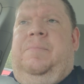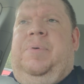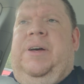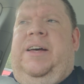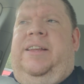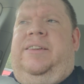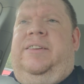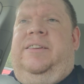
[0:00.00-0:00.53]

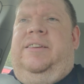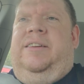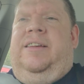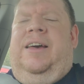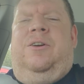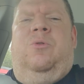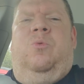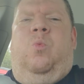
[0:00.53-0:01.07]
but
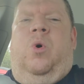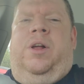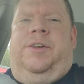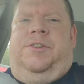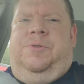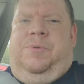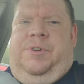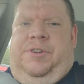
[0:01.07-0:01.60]
I don't
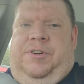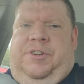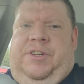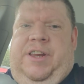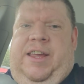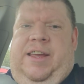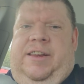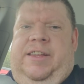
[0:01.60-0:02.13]
want to
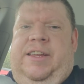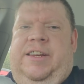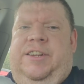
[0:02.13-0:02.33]
understand.